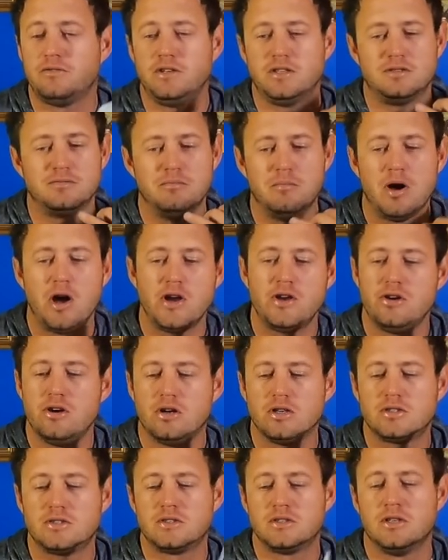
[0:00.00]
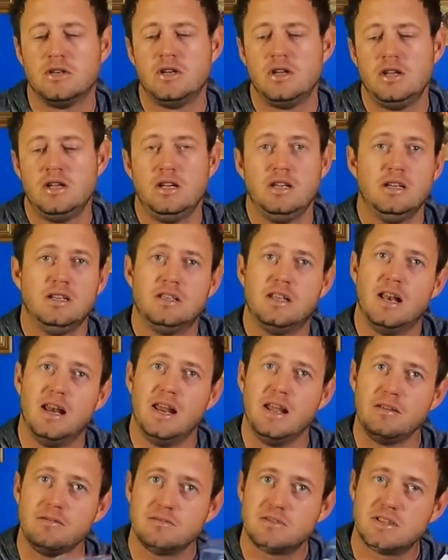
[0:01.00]
It's my knots, the
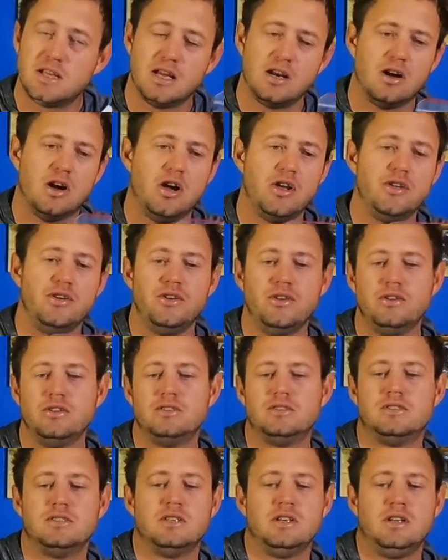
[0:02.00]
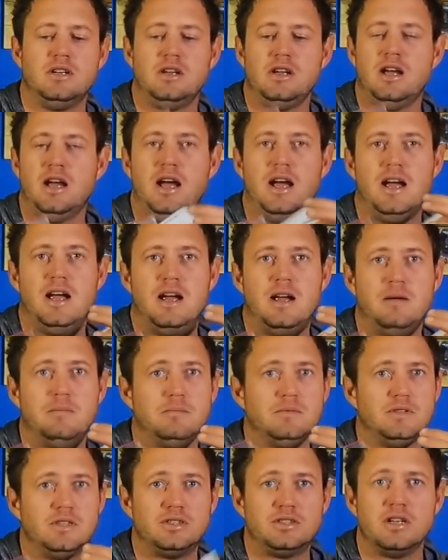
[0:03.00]
lengths that I use.
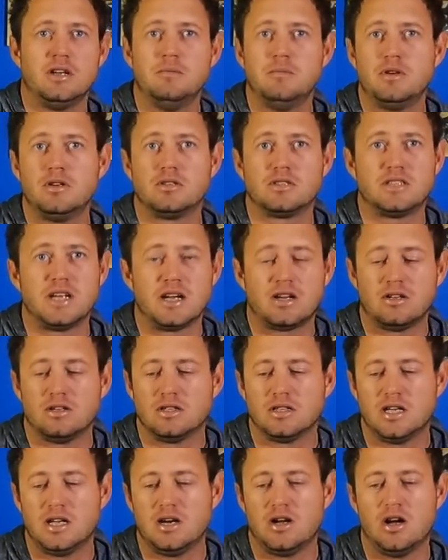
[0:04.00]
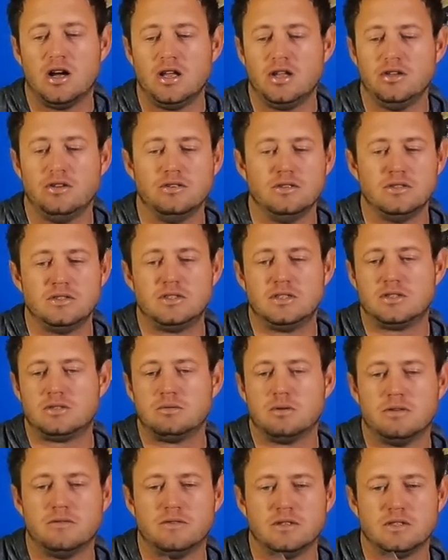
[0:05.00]
The terminal tackle that I use, the
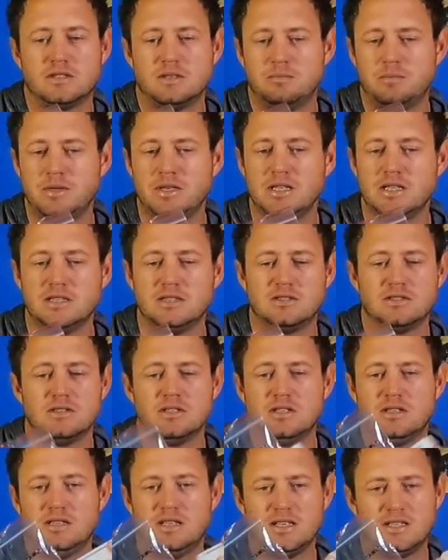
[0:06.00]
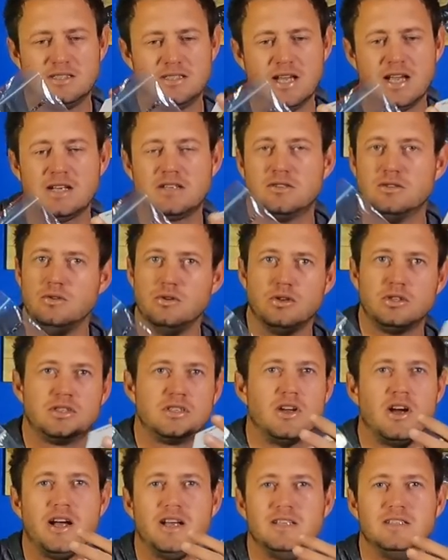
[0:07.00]
swivels, the beads, the exact hook
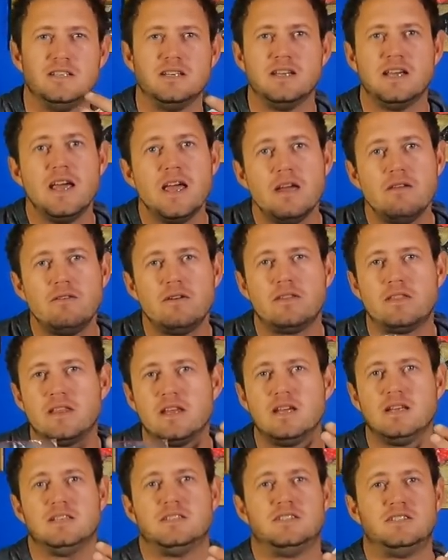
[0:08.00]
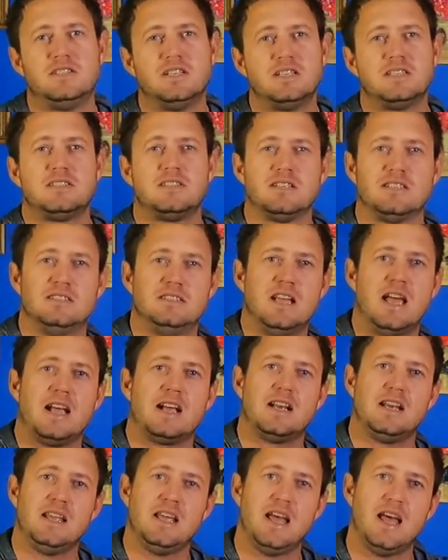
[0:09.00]
sizing, everything is just
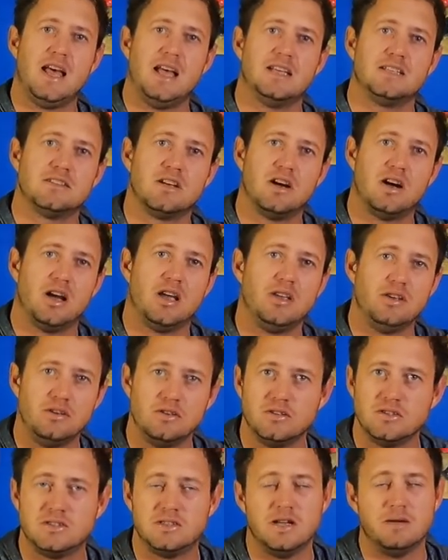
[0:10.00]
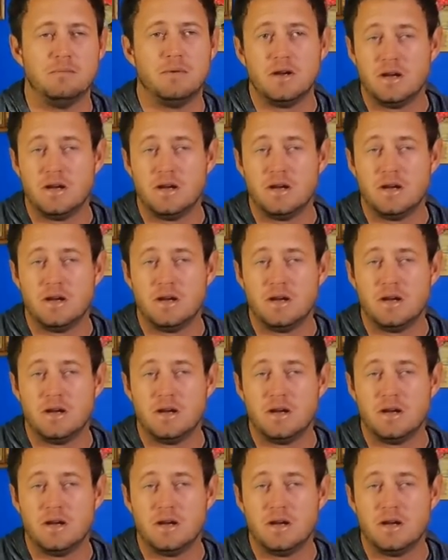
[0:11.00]
exactly as I used it.